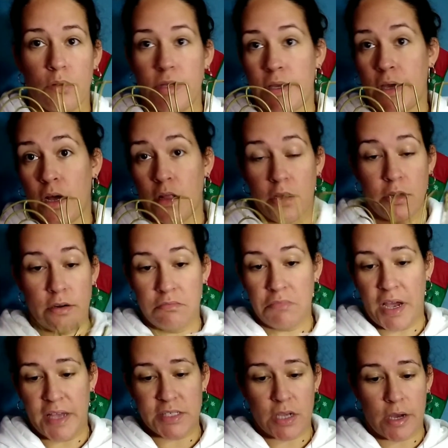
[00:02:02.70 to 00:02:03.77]
only color
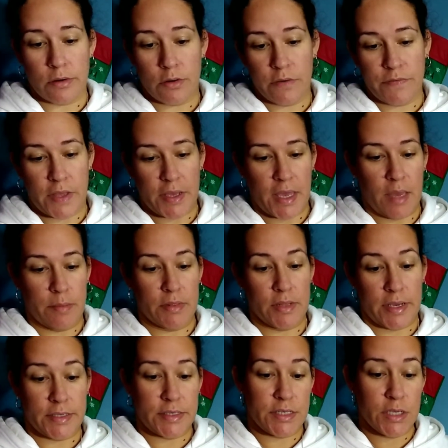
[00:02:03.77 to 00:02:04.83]
I saw. I don't know if they came in
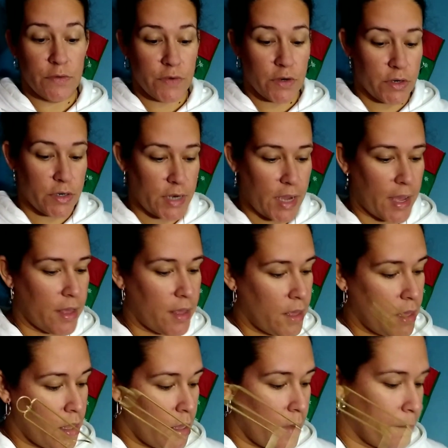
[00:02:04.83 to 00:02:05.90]
like silver or not,
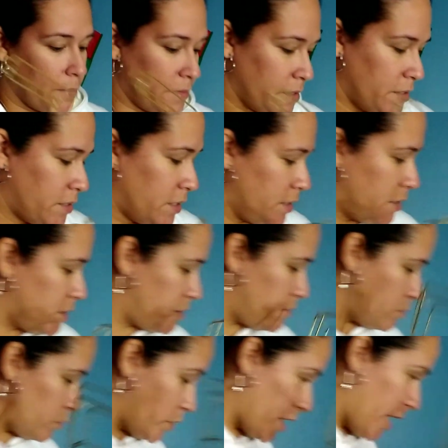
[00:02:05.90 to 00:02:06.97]
but this is
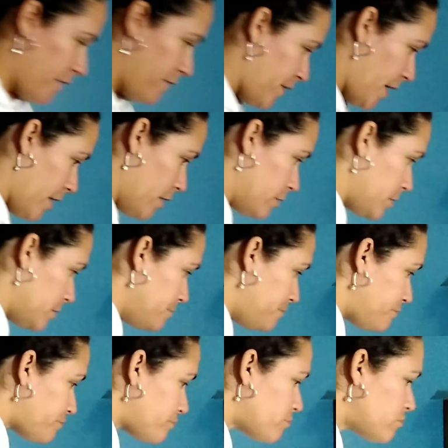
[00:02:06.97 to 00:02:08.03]
what I
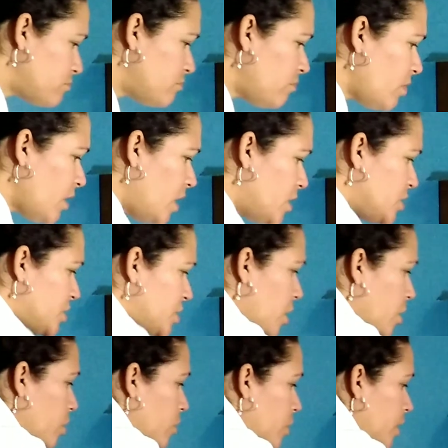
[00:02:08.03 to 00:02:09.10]
found.
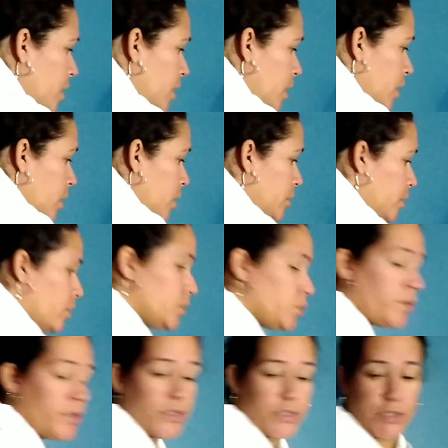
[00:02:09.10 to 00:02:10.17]
So those
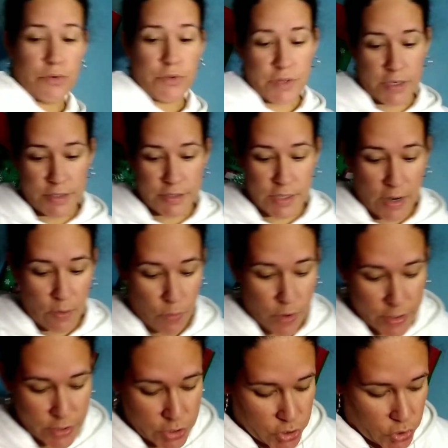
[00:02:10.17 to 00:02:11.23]
were the two things that I
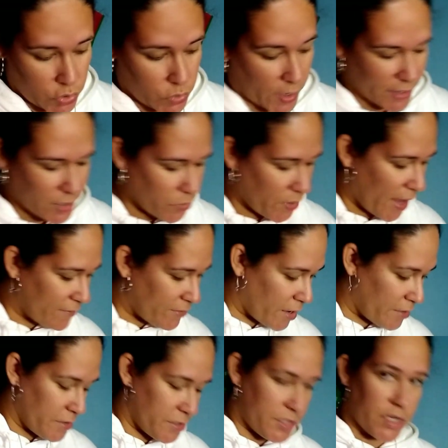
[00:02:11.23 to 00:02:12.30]
wanted to show you. I do have
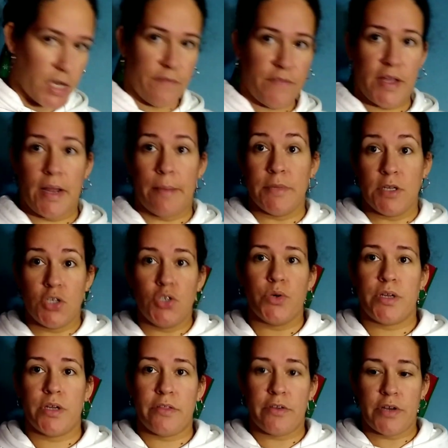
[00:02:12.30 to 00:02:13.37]
other stuff, and I'm going to do
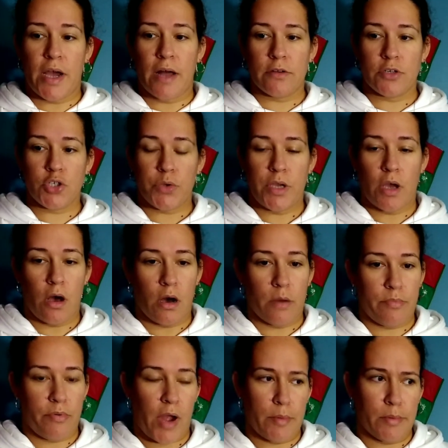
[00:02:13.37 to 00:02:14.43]
another Dollar Tree
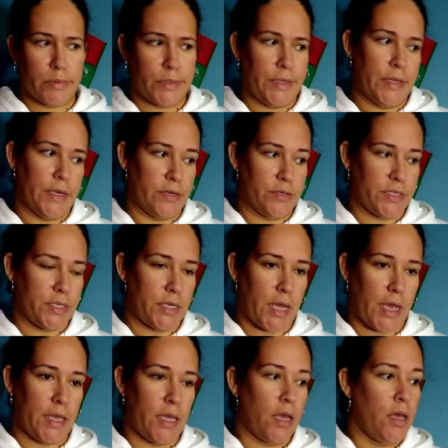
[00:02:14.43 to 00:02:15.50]
haul probably later
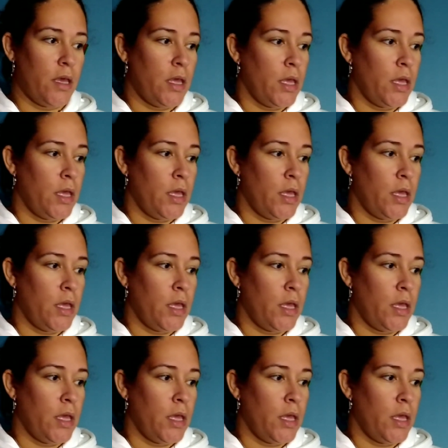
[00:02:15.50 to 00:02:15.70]
tonight.